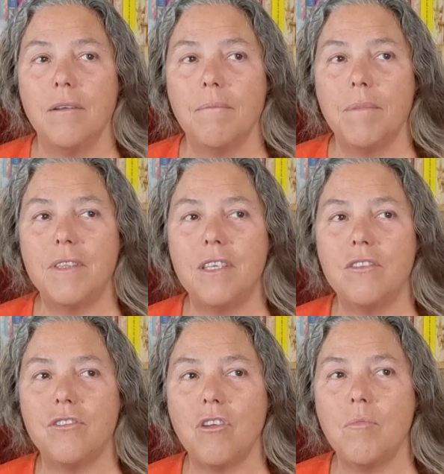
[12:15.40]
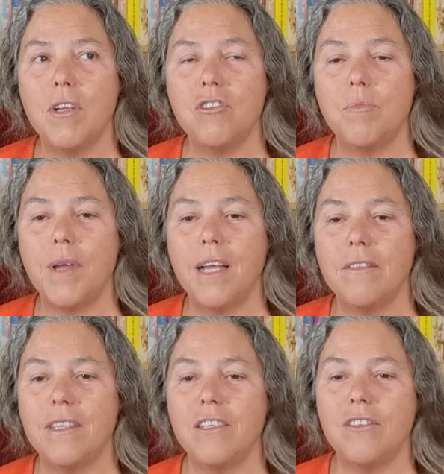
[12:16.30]
But there's so much
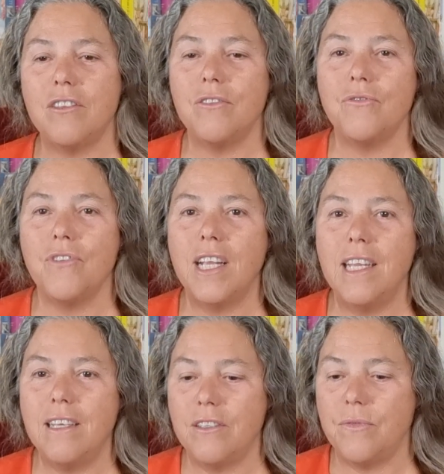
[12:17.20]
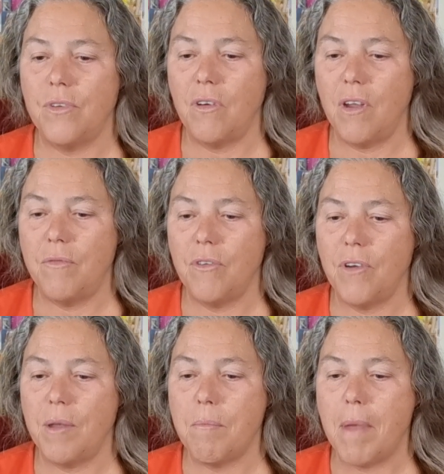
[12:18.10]
about this that really is very,
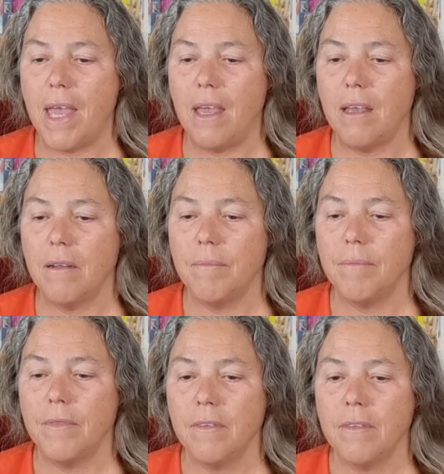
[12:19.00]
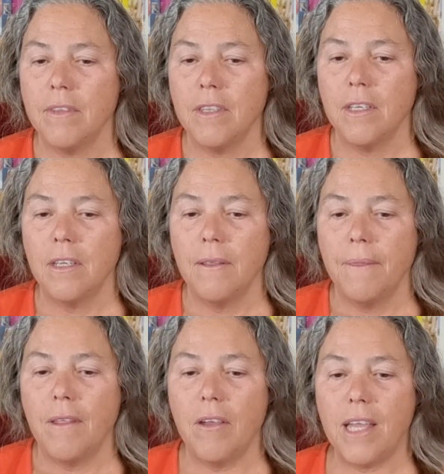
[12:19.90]
very meh.
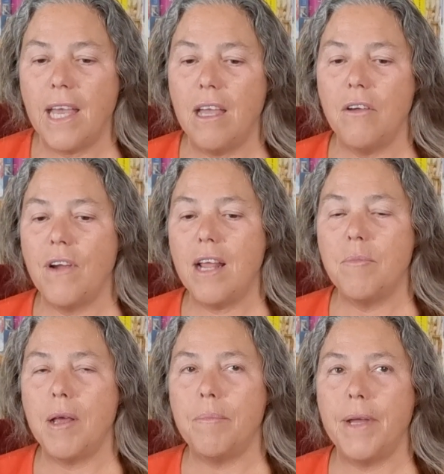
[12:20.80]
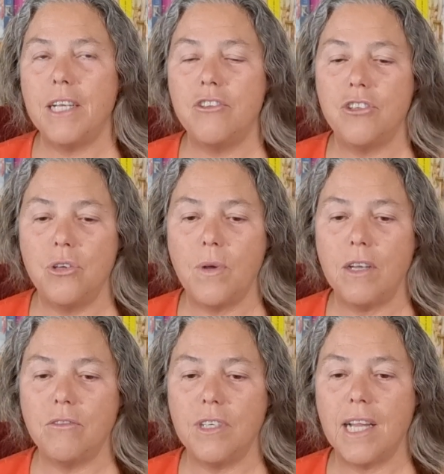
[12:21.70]
Okay, around about page
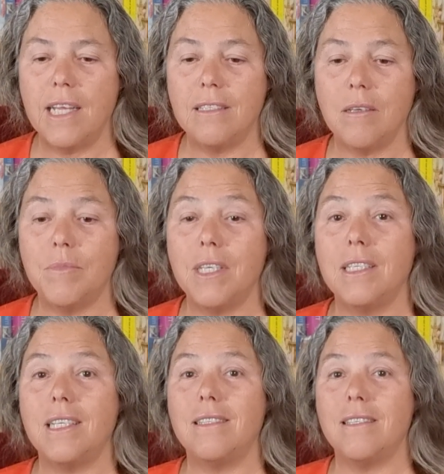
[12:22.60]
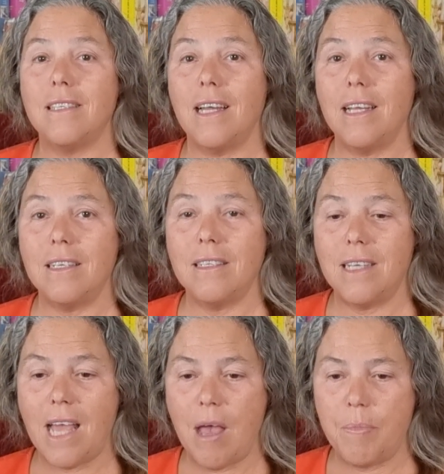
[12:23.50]
208, something did start
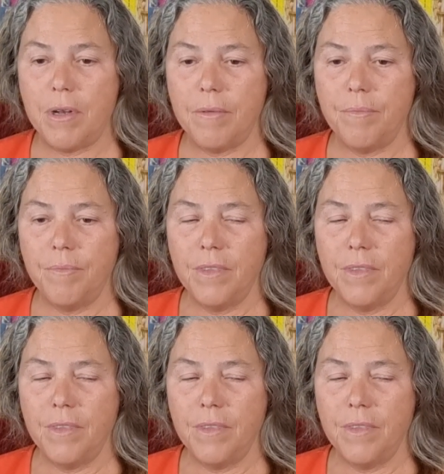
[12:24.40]
to happen.